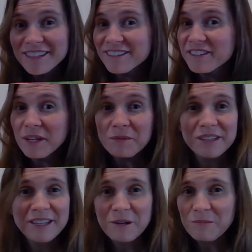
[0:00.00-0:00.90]
and girls, I
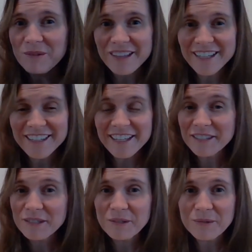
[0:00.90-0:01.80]
really hope you liked
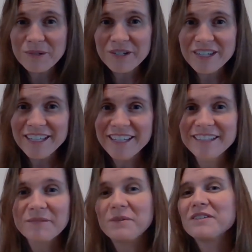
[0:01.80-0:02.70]
that story.
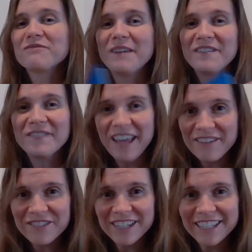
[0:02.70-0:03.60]
It's one of my
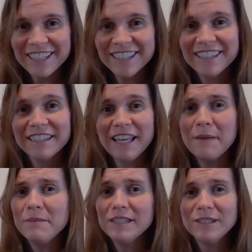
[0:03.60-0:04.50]
favorites. I
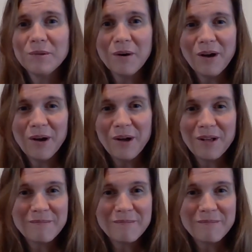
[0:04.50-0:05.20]
miss you all.